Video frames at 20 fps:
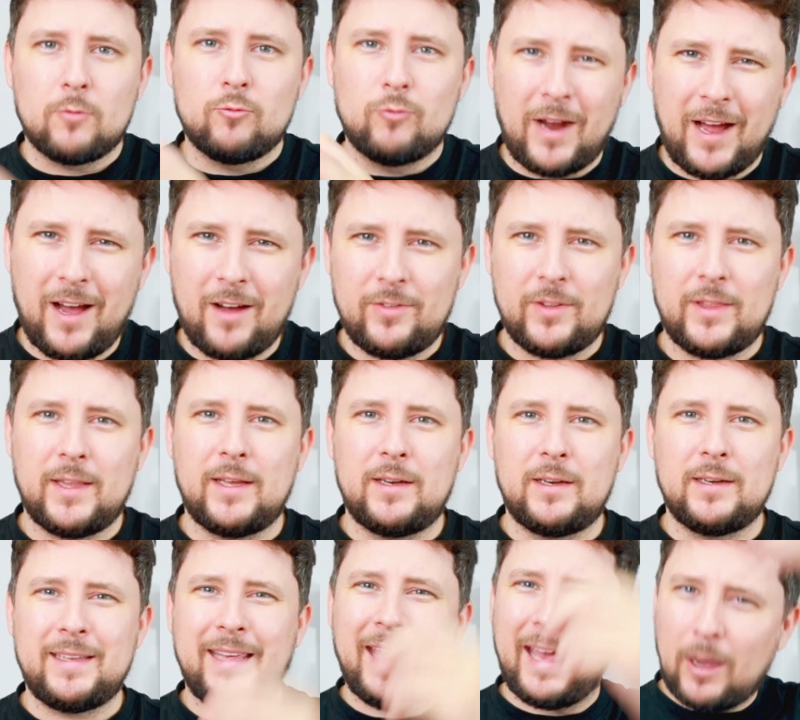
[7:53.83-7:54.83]
rather
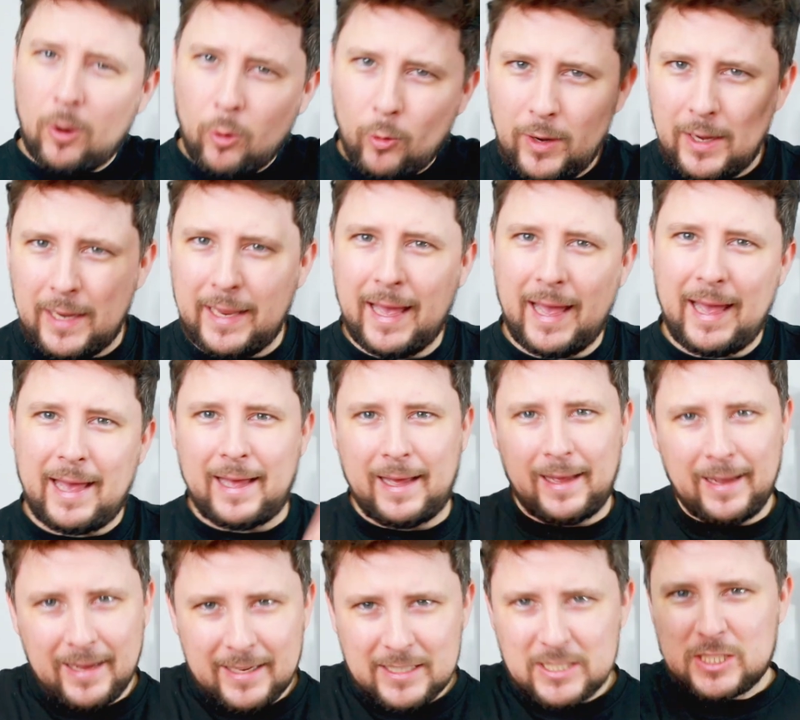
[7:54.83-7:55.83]
than get oily
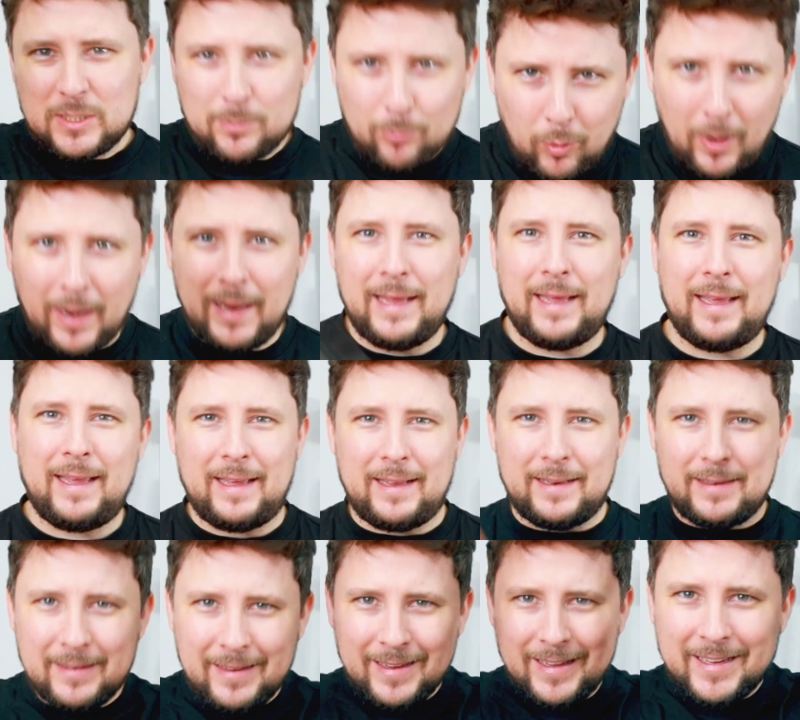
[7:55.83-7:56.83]
hair, spray it
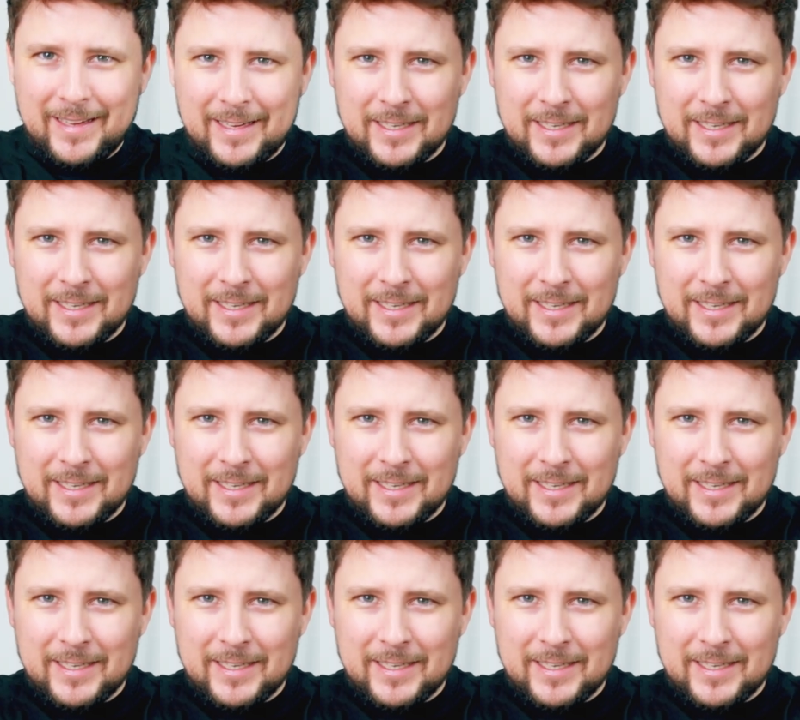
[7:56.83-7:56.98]
in,